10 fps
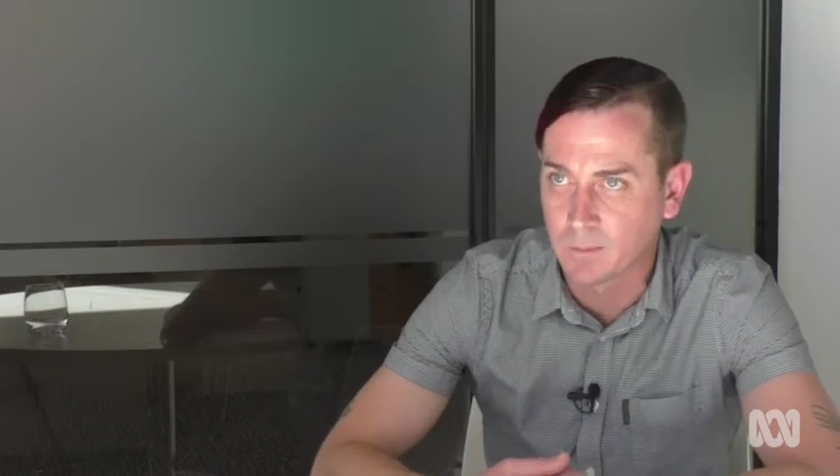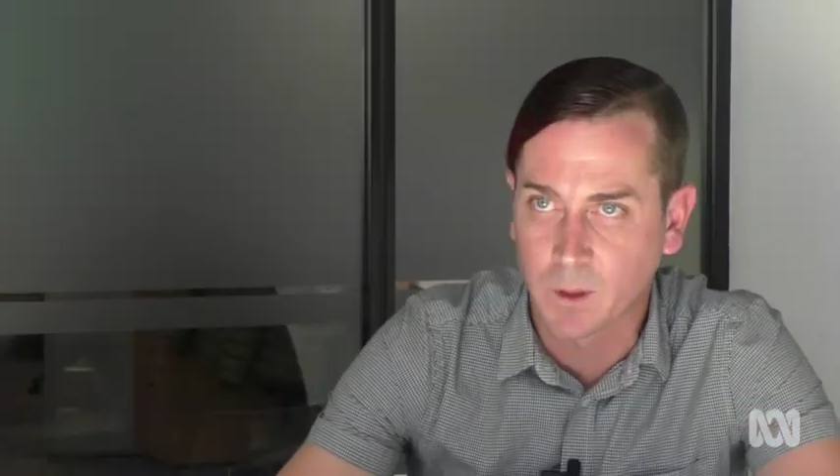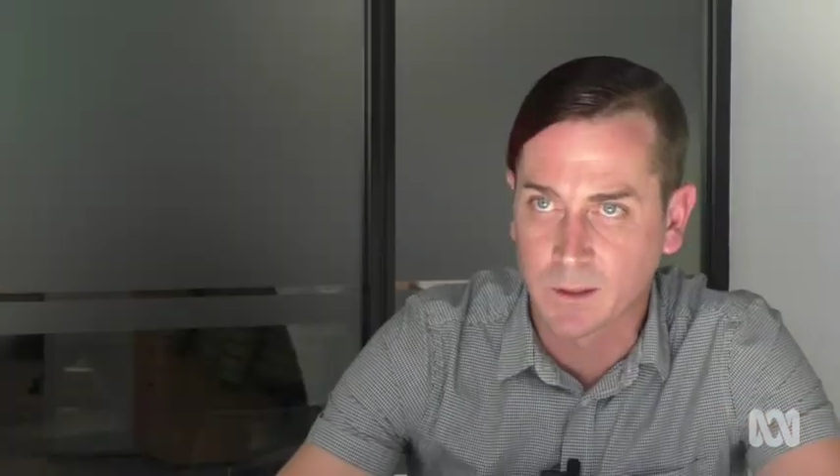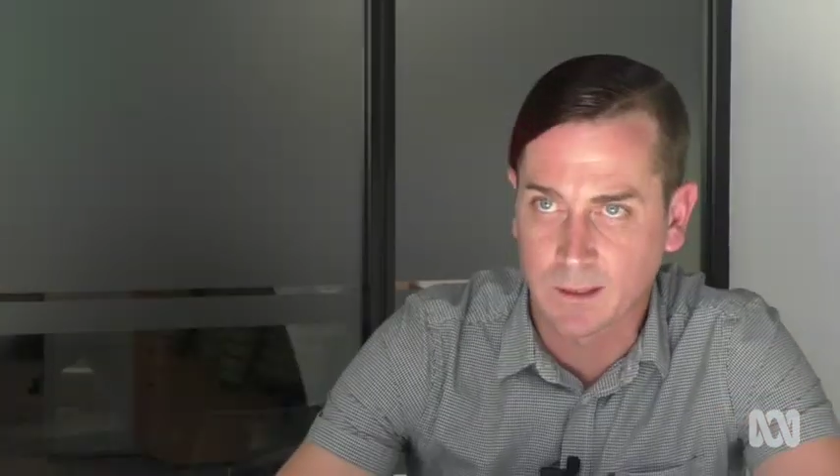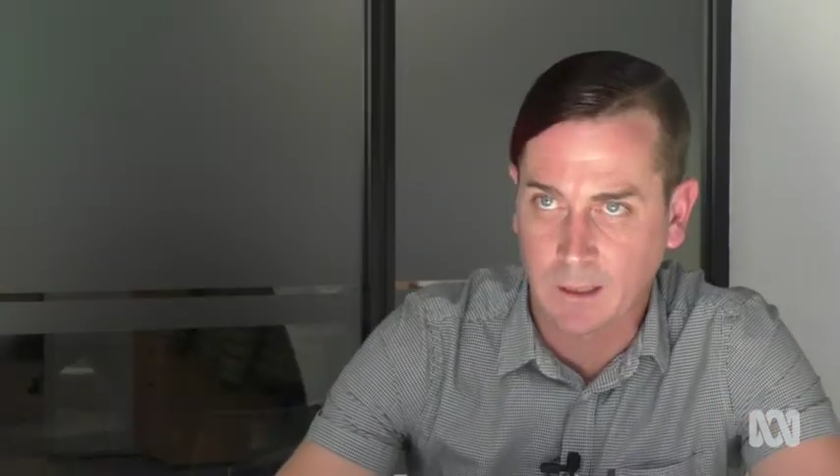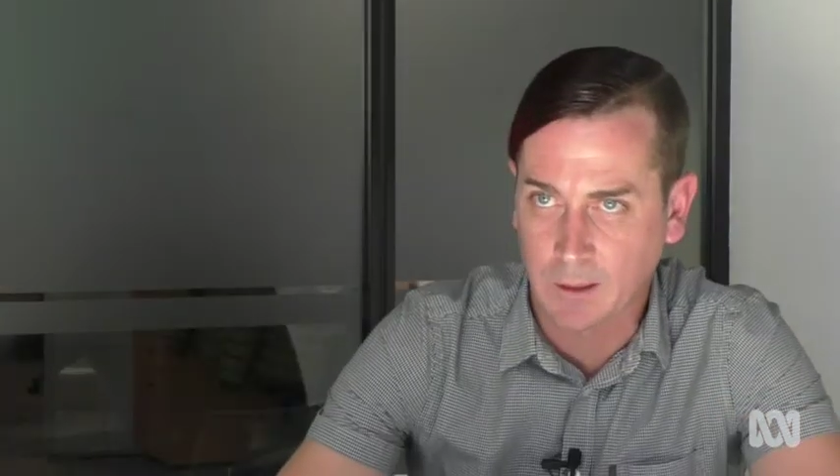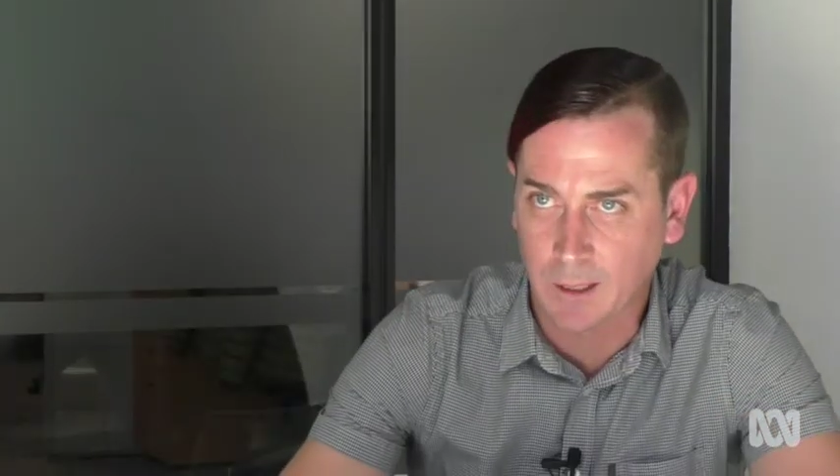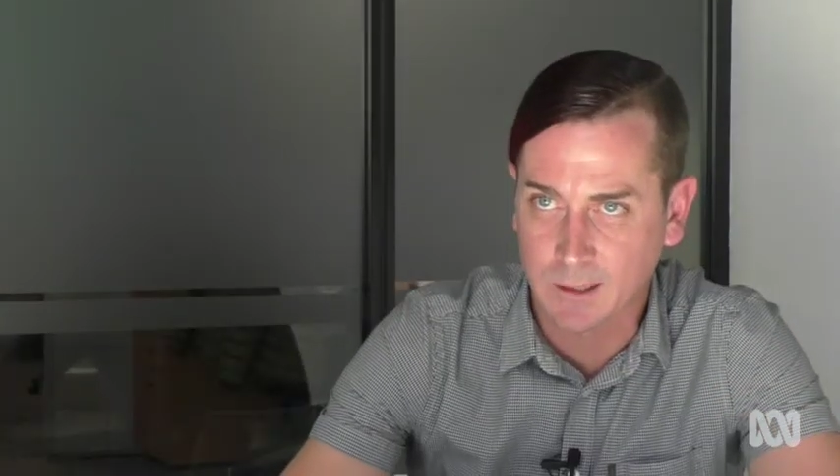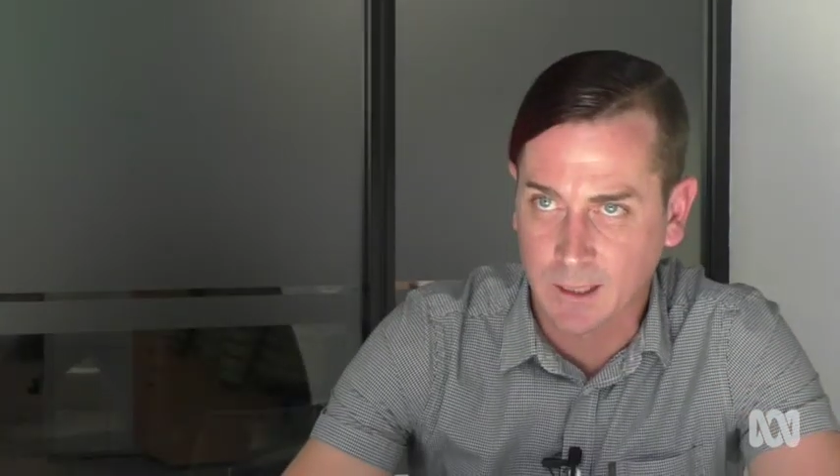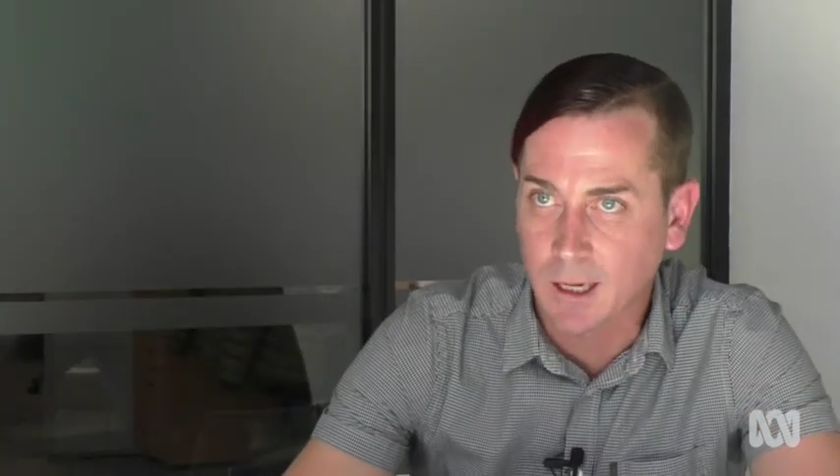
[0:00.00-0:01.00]
using something
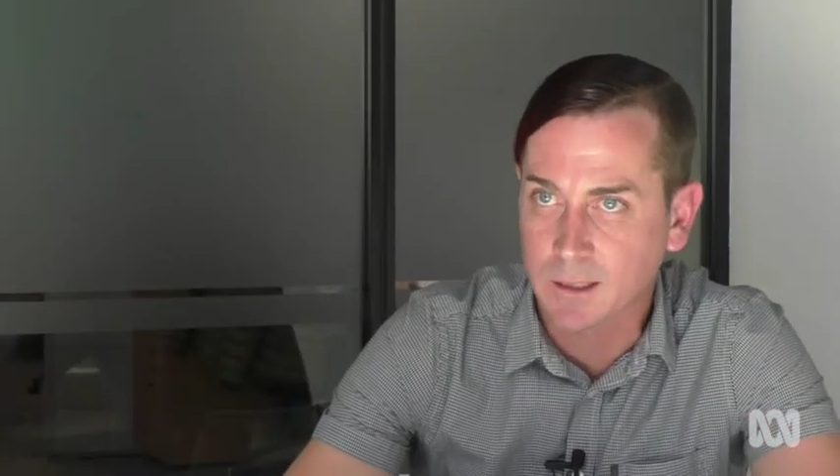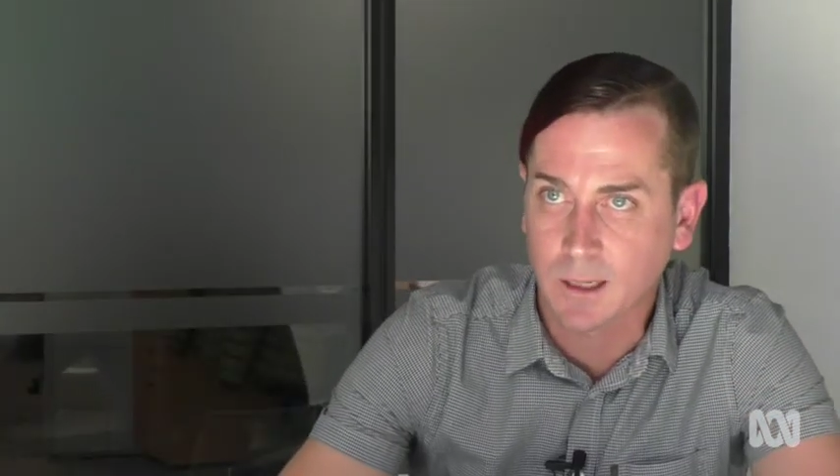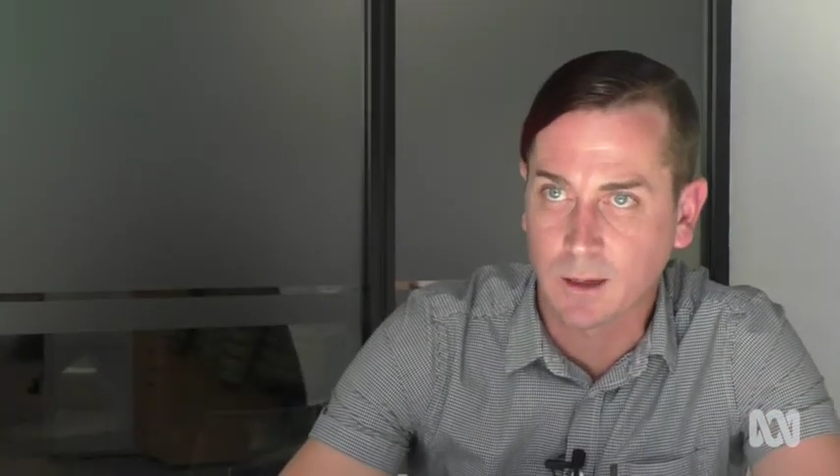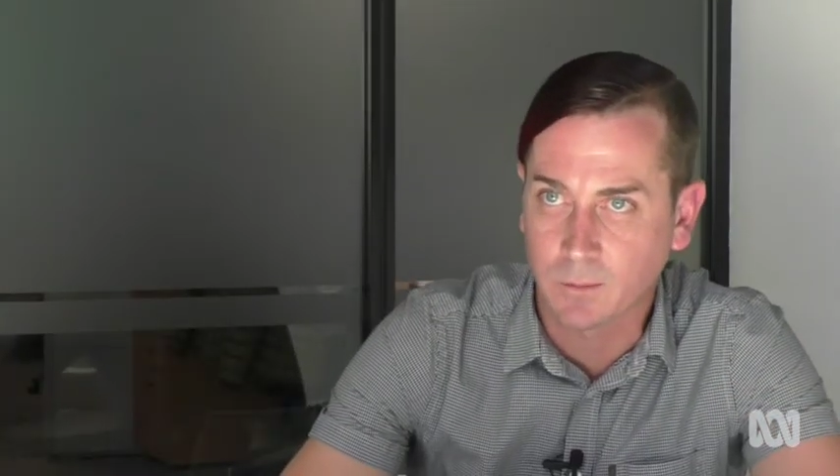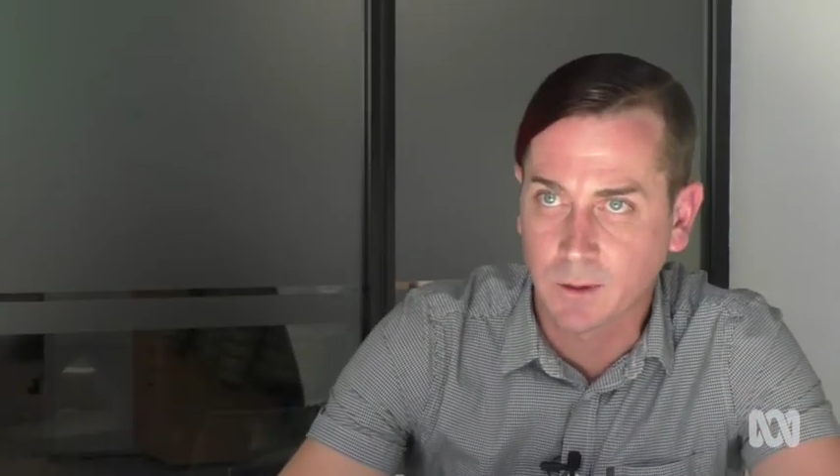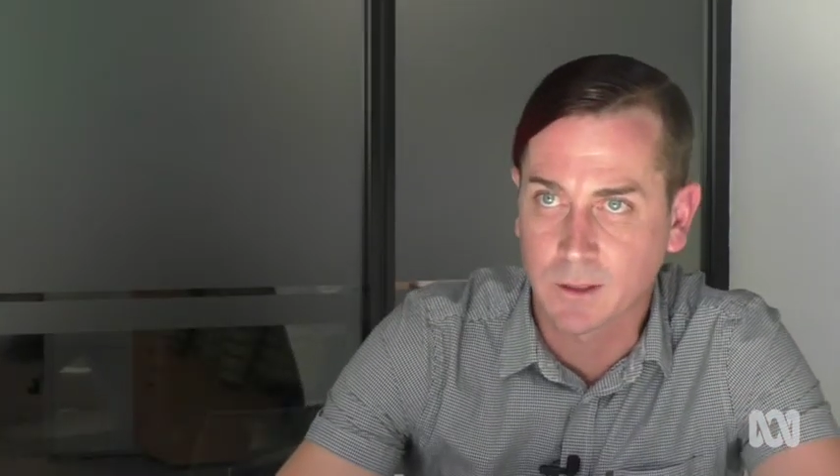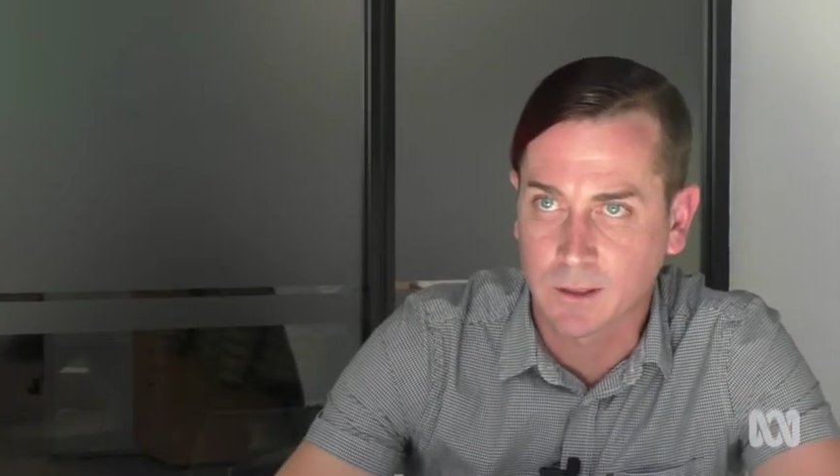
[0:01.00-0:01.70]
like star wish,